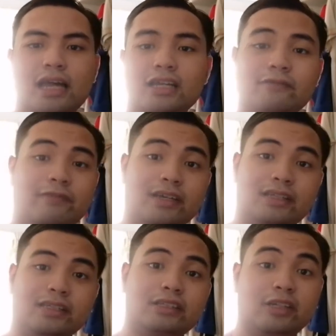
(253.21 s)
I could
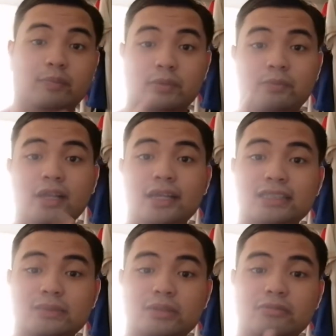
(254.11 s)
finally jump in
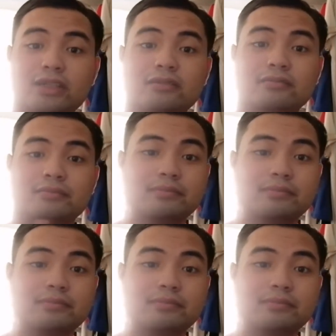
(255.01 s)
place, but well,